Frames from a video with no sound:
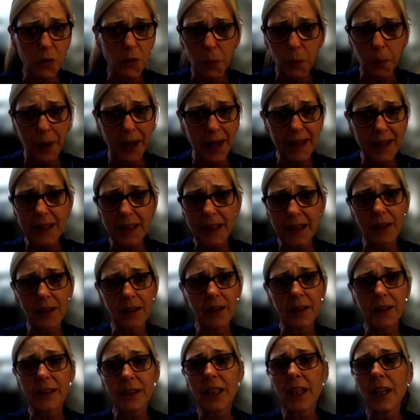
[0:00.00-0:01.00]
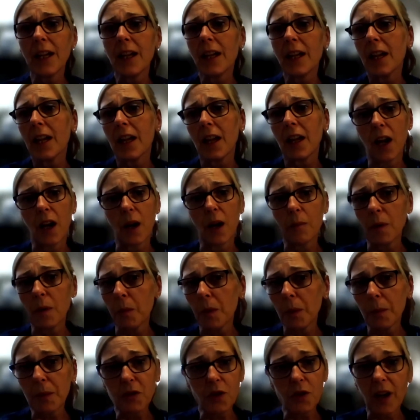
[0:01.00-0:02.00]
strong painkillers.
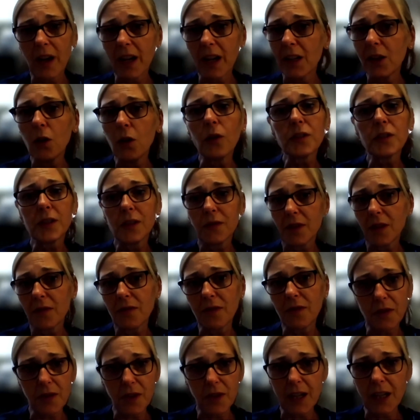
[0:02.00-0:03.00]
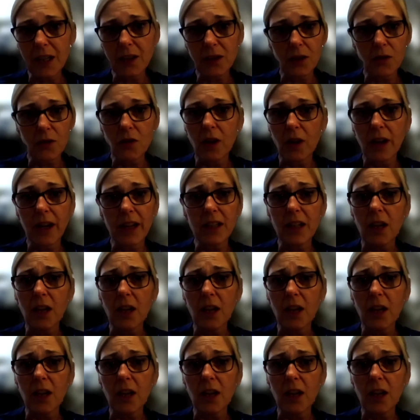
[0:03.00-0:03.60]
We were trying lots of different things to try,